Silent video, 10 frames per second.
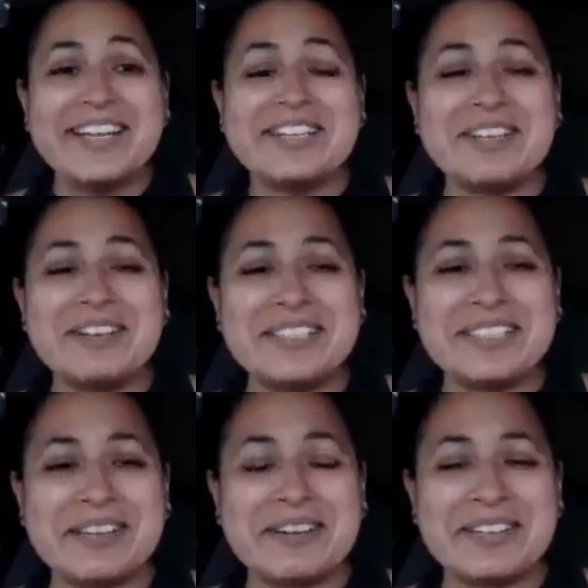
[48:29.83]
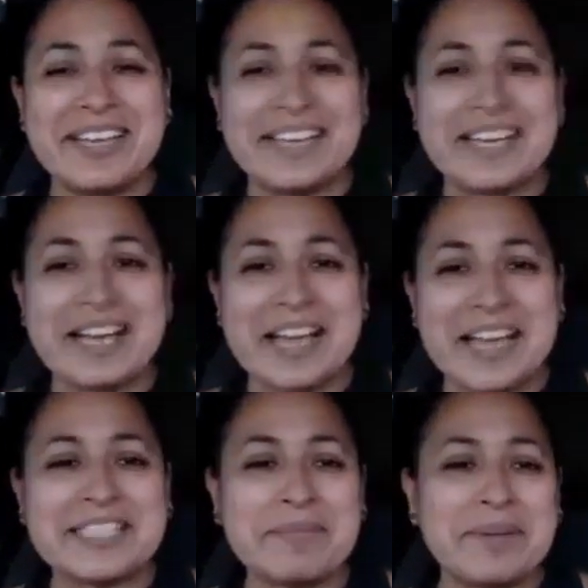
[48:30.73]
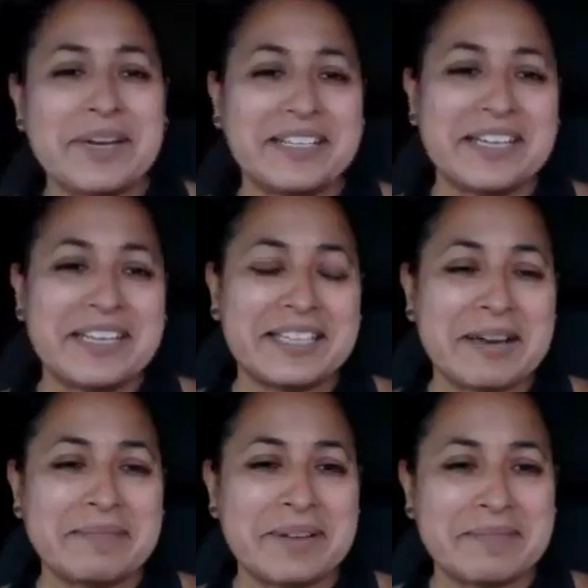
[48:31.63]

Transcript: And so like, I guess I'm pretty lucky that I'm